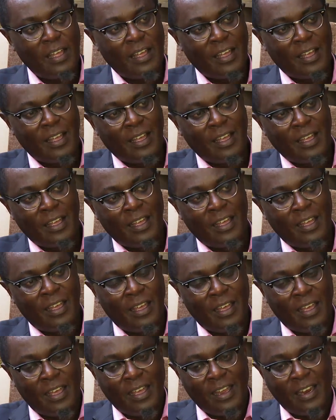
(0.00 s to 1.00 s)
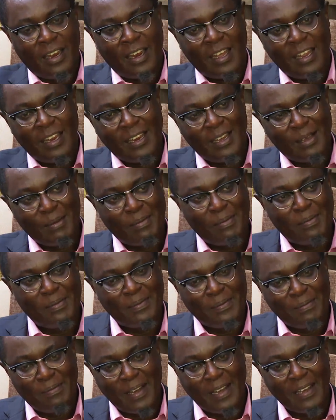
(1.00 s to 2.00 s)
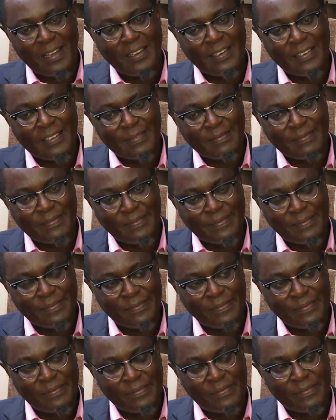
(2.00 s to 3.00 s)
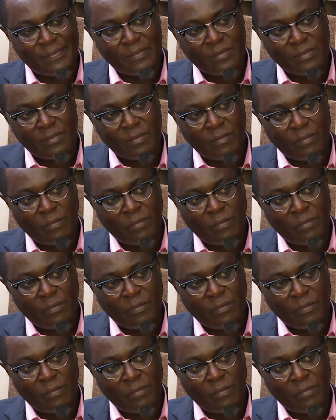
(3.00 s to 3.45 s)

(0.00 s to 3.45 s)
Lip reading: and line up behind him. Wow.